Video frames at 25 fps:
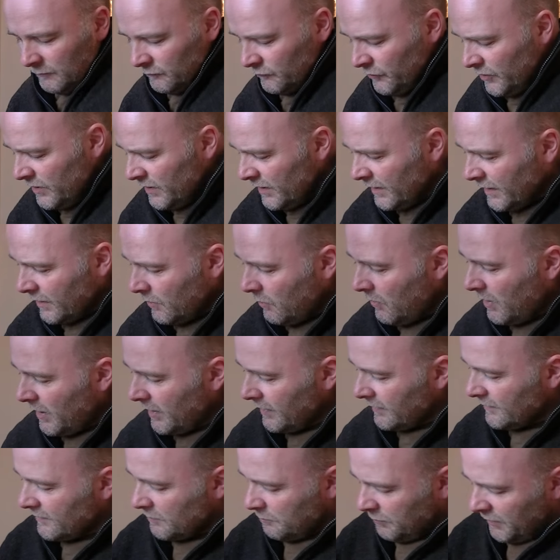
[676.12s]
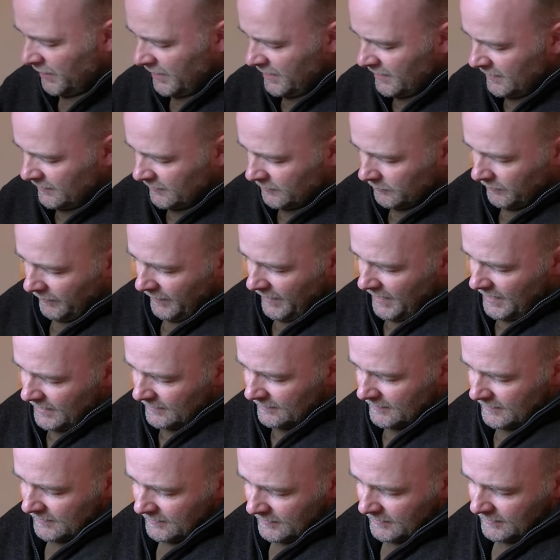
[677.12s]
Really quite pleased with
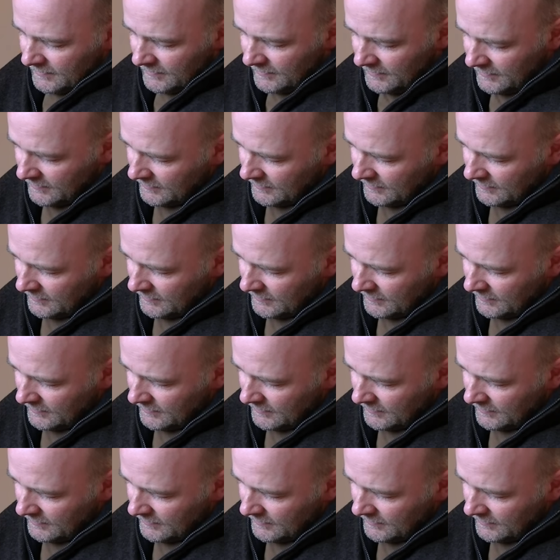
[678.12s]
that.